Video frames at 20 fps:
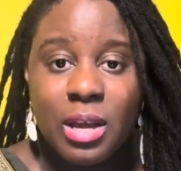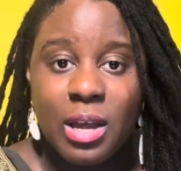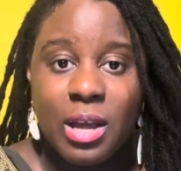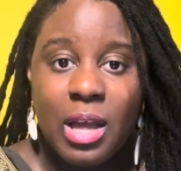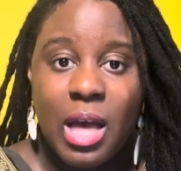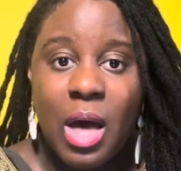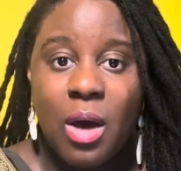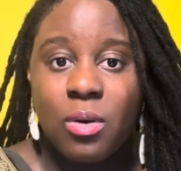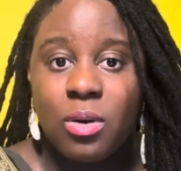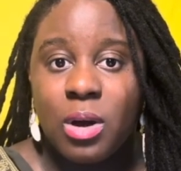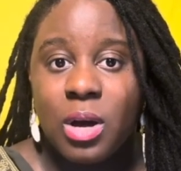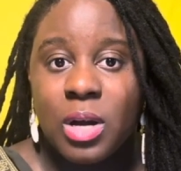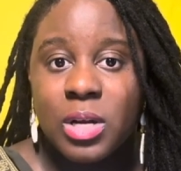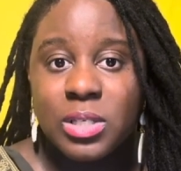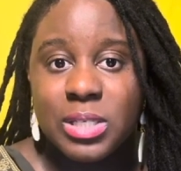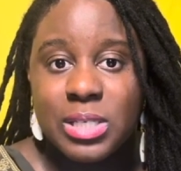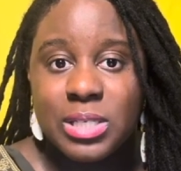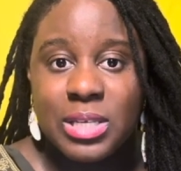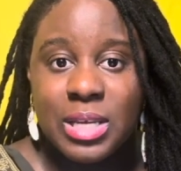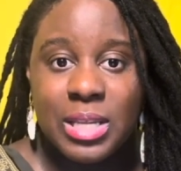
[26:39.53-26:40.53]
I would
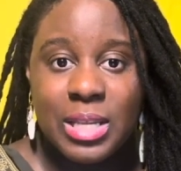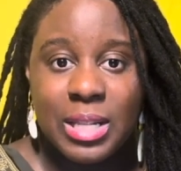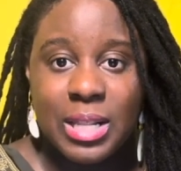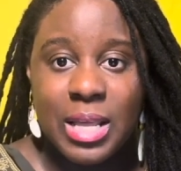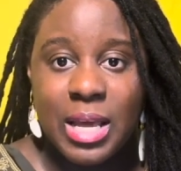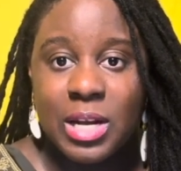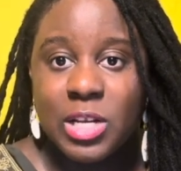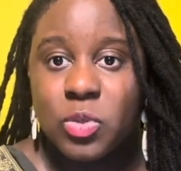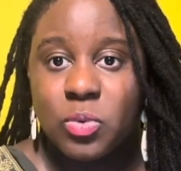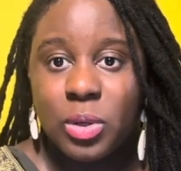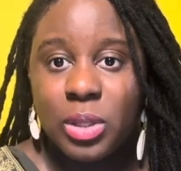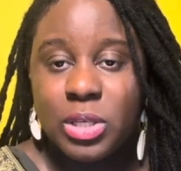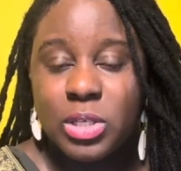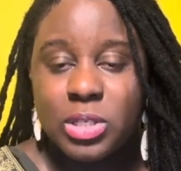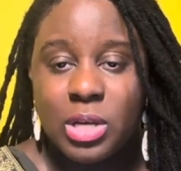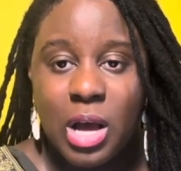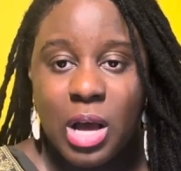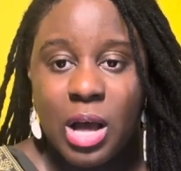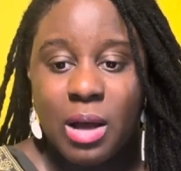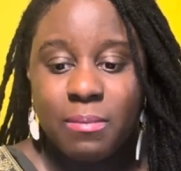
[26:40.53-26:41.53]
honestly say that that has really
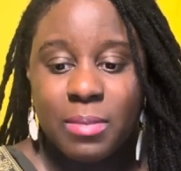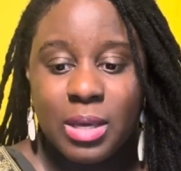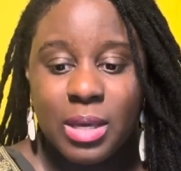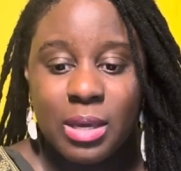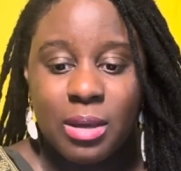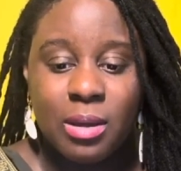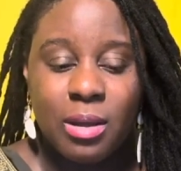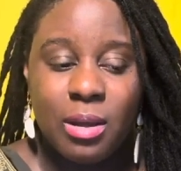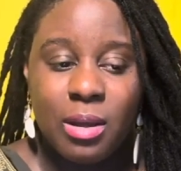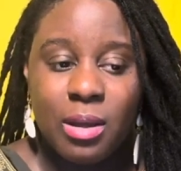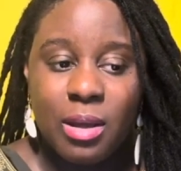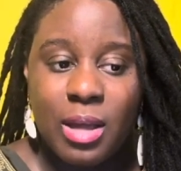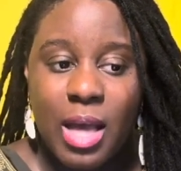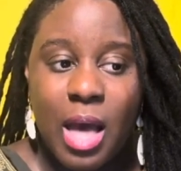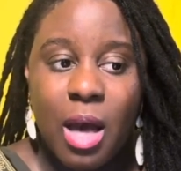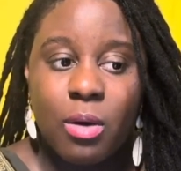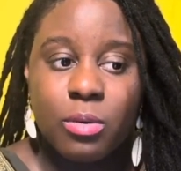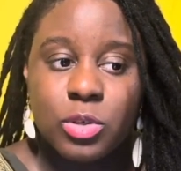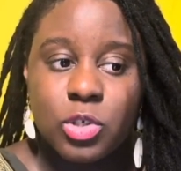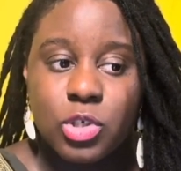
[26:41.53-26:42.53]
taught me
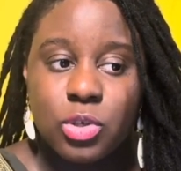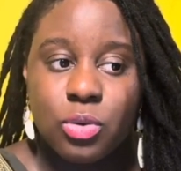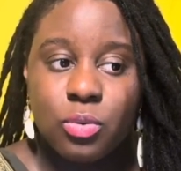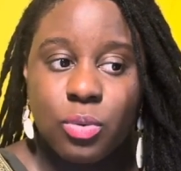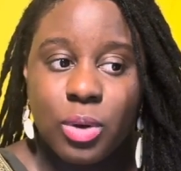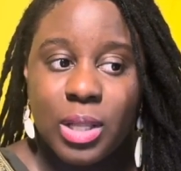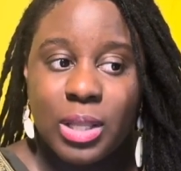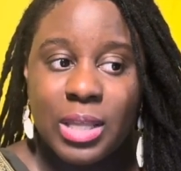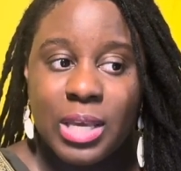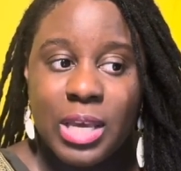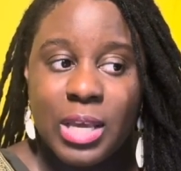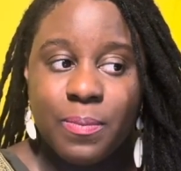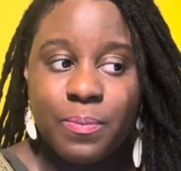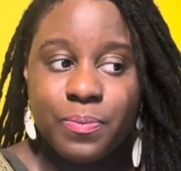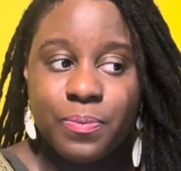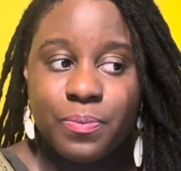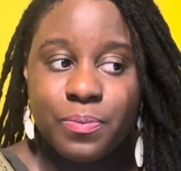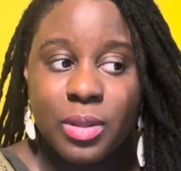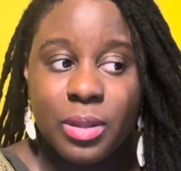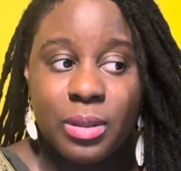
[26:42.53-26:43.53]
how to really
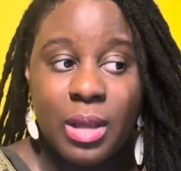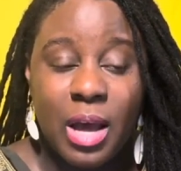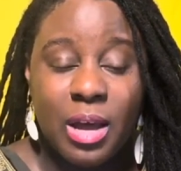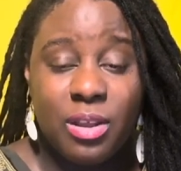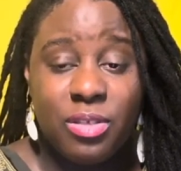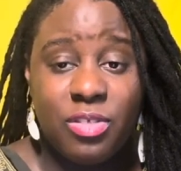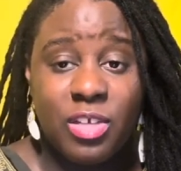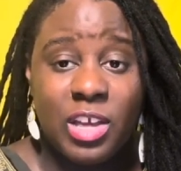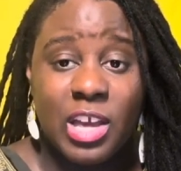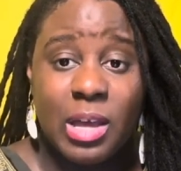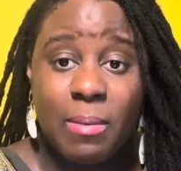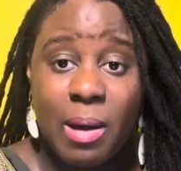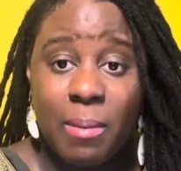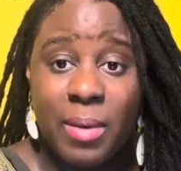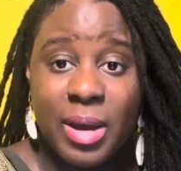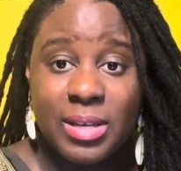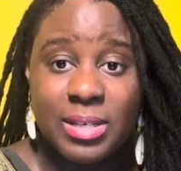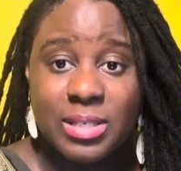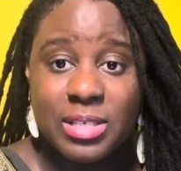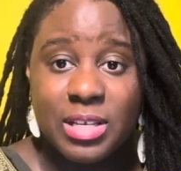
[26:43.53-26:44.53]
not think about
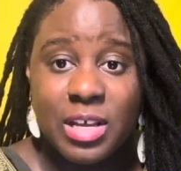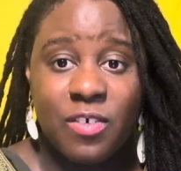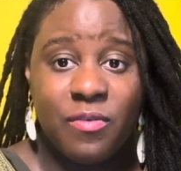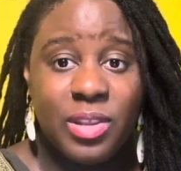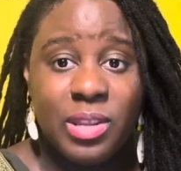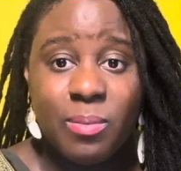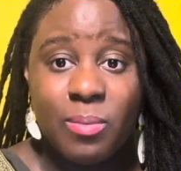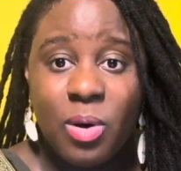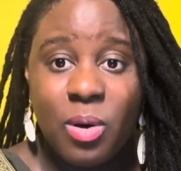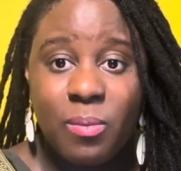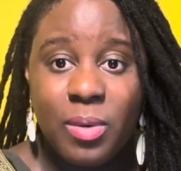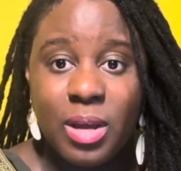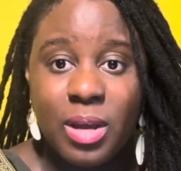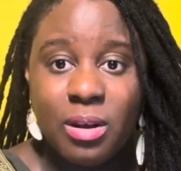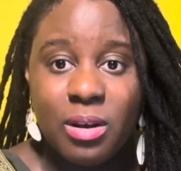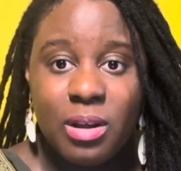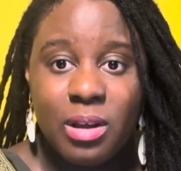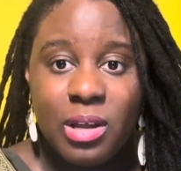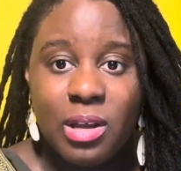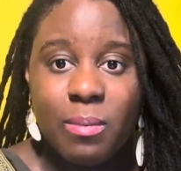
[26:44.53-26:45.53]
myself in the moment,
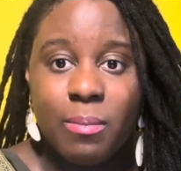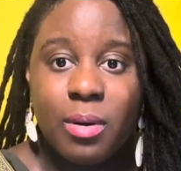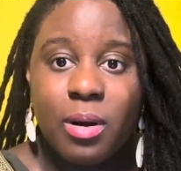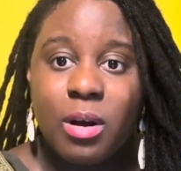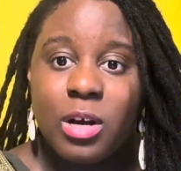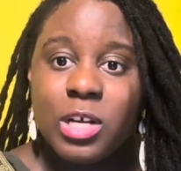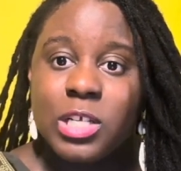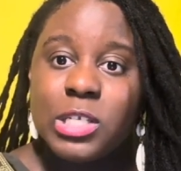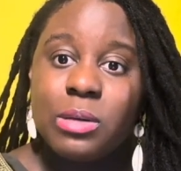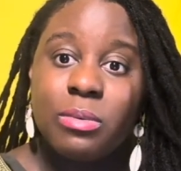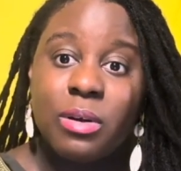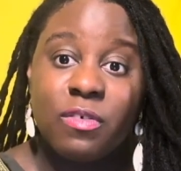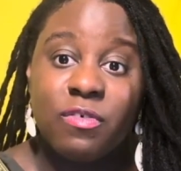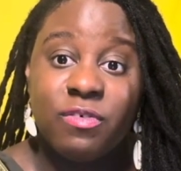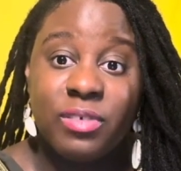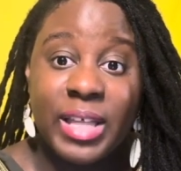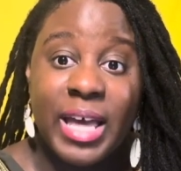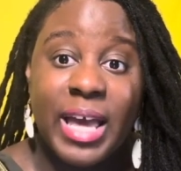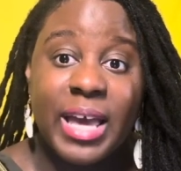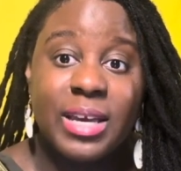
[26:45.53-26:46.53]
but also
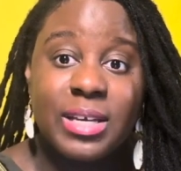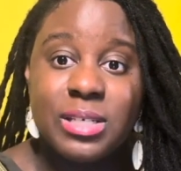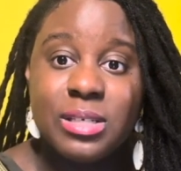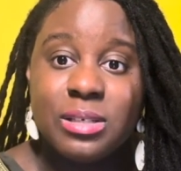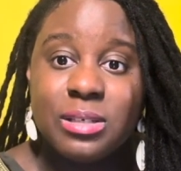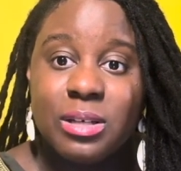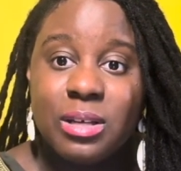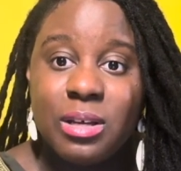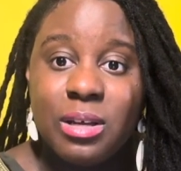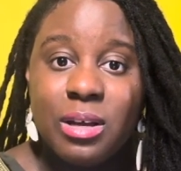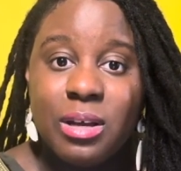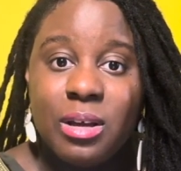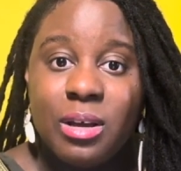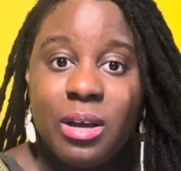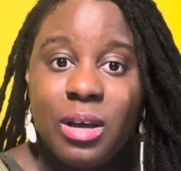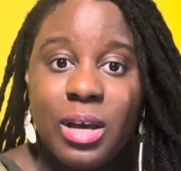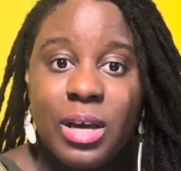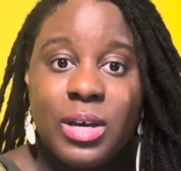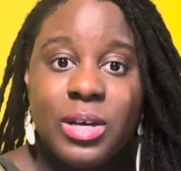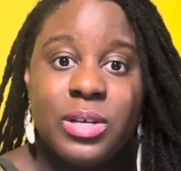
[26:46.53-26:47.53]
reflect.
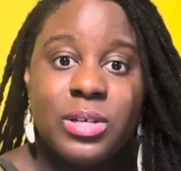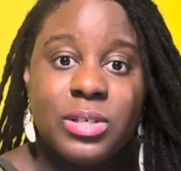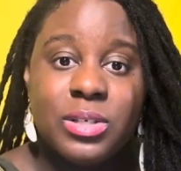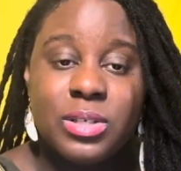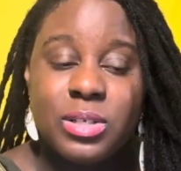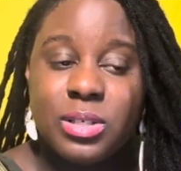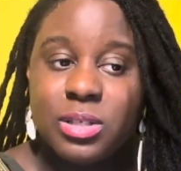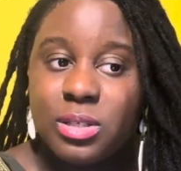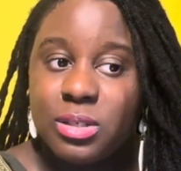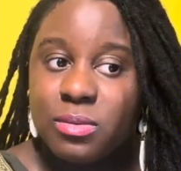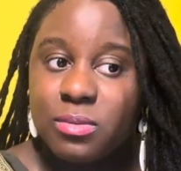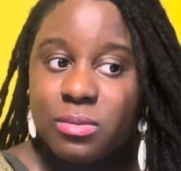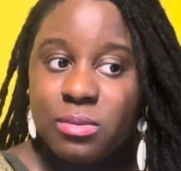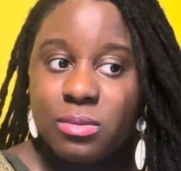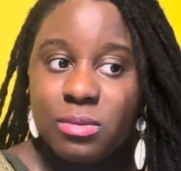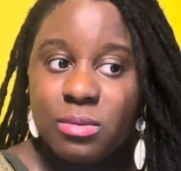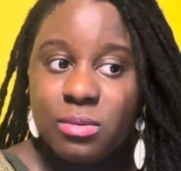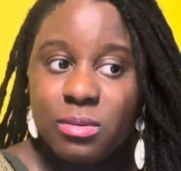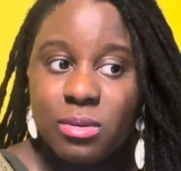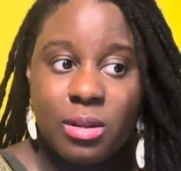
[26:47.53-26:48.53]
Because
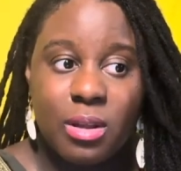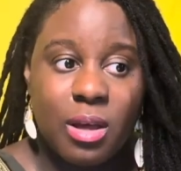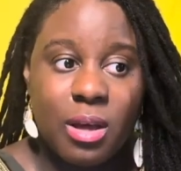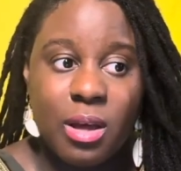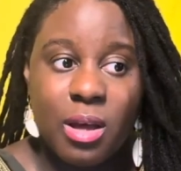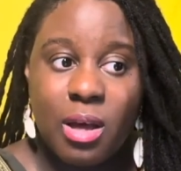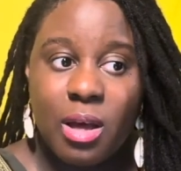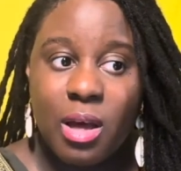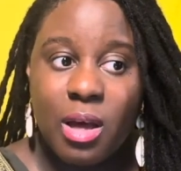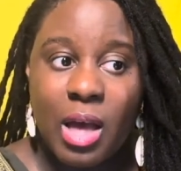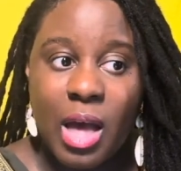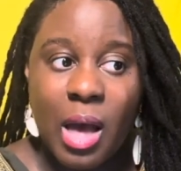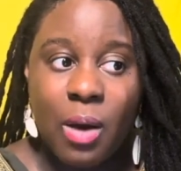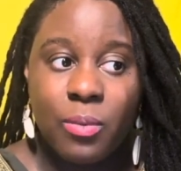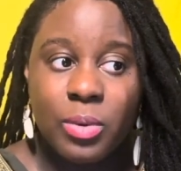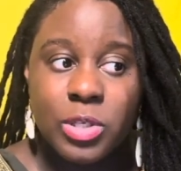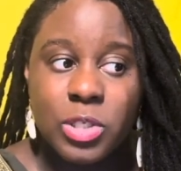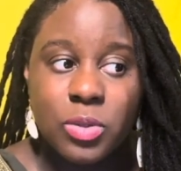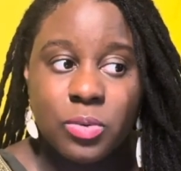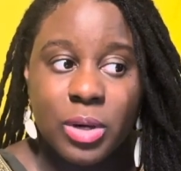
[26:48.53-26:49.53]
I
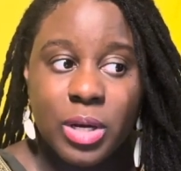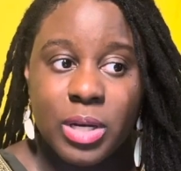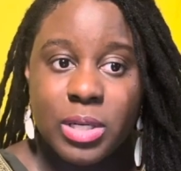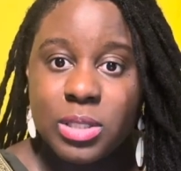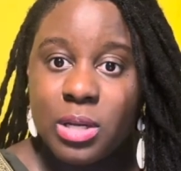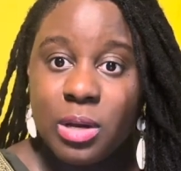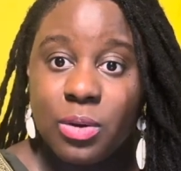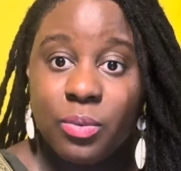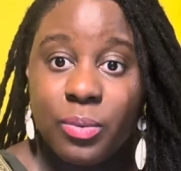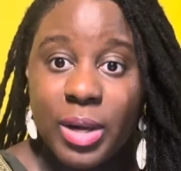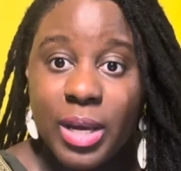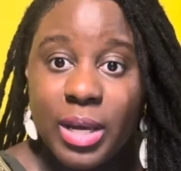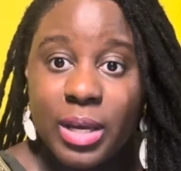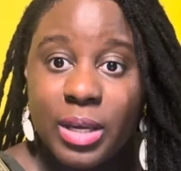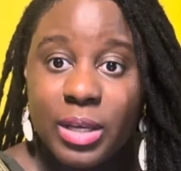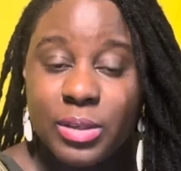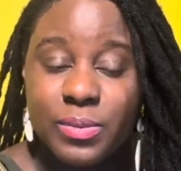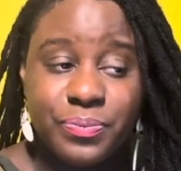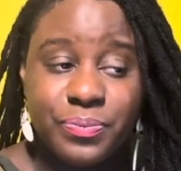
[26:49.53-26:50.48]
was raised on WIC,